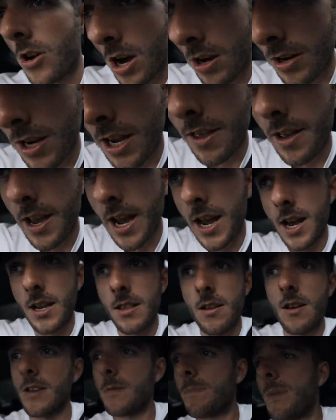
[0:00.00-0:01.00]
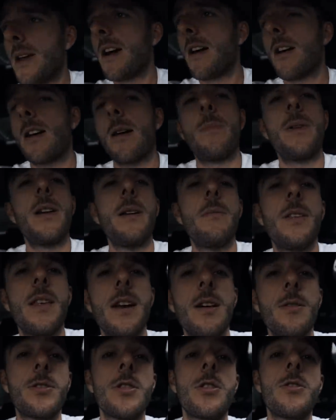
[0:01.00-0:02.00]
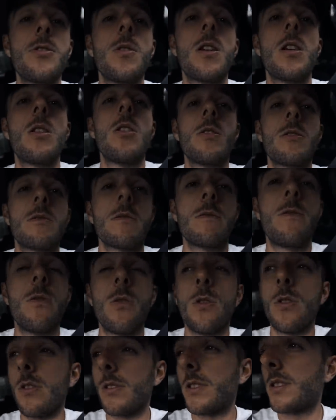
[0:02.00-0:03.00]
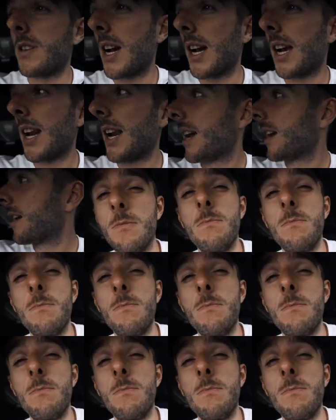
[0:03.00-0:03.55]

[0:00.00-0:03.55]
Not only are they a nice PR company, but they also do a lot for cycling,